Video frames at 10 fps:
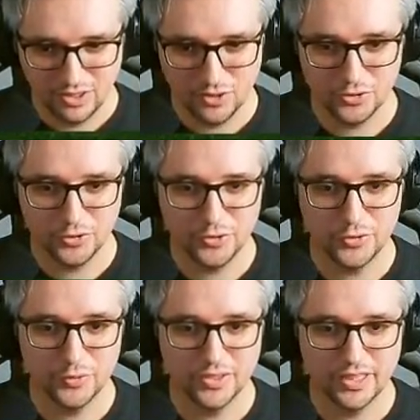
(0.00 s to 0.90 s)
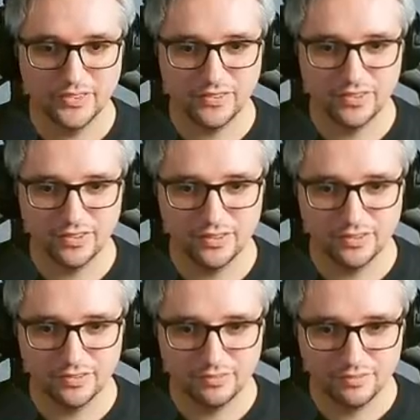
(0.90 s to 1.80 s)
Oh, no, no, no, no. That's
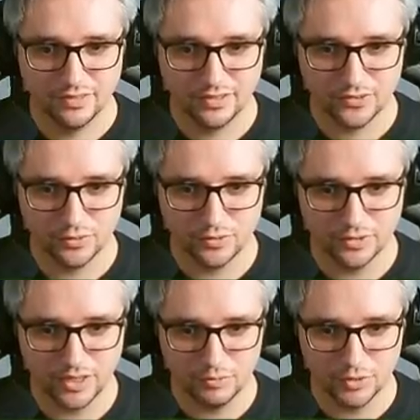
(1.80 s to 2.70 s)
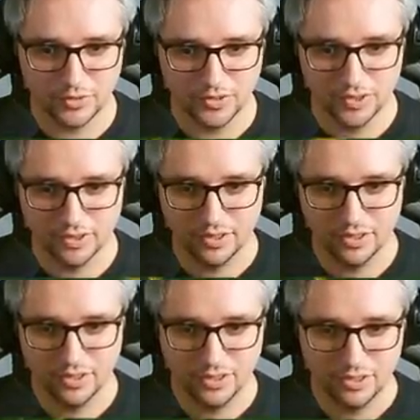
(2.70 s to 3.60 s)
the, that's the wrong emote.
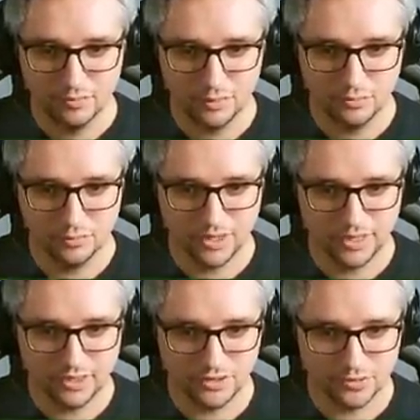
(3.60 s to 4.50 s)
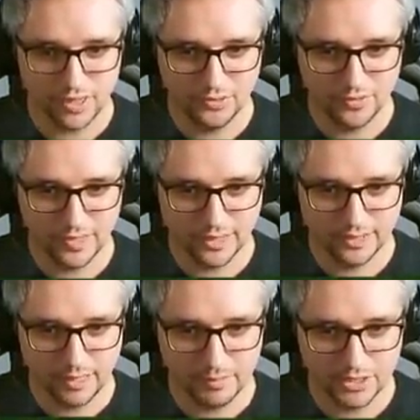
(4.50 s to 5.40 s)
But we can try to
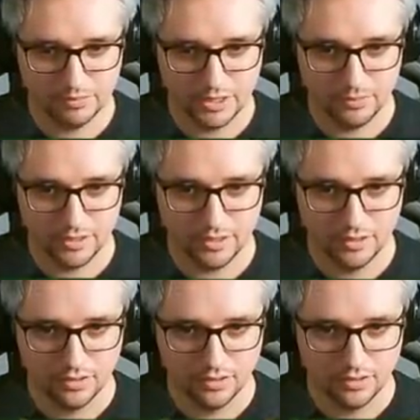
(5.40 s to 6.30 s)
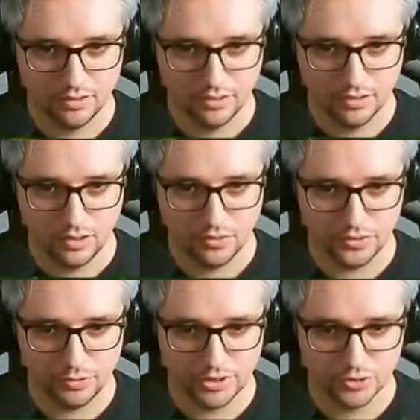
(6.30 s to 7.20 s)
tank damage, maybe? Oh,
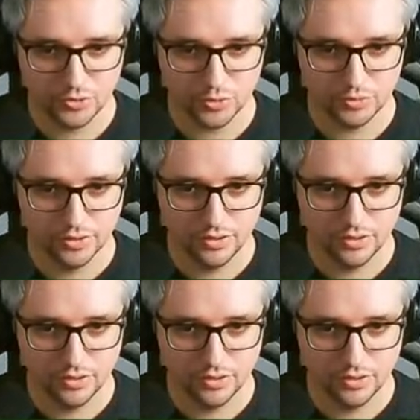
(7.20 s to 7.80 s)
now I should throw.